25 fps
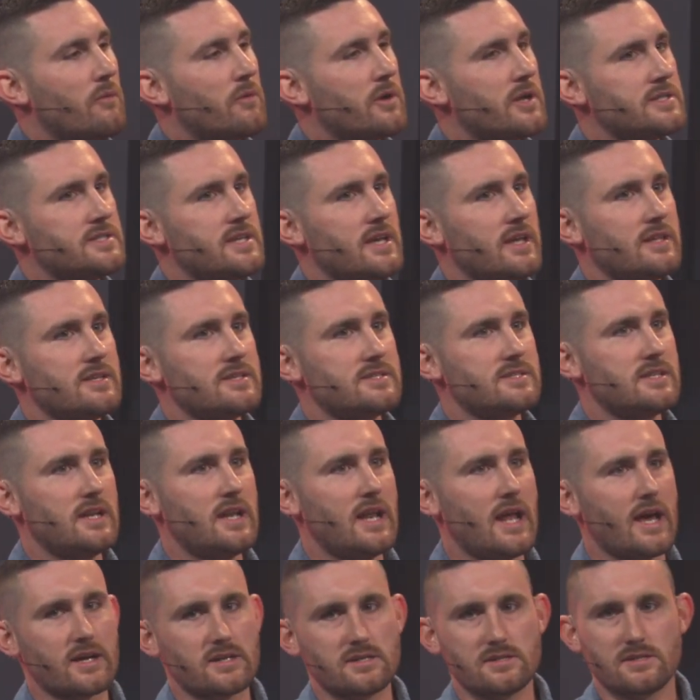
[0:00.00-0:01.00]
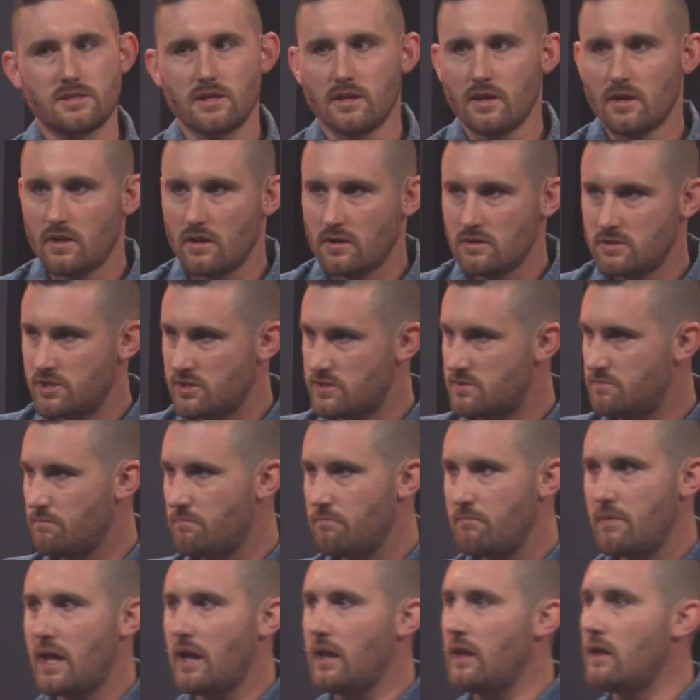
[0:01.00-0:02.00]
I want to take this next just
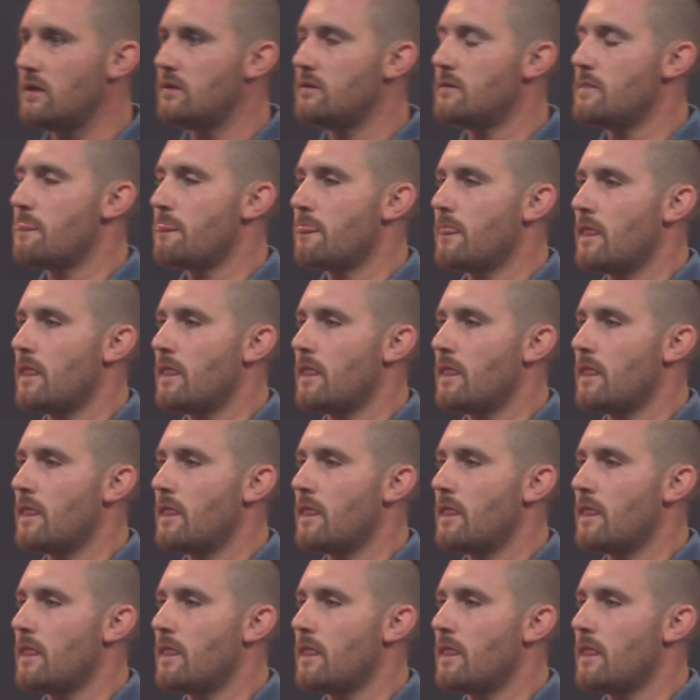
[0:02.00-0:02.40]
minute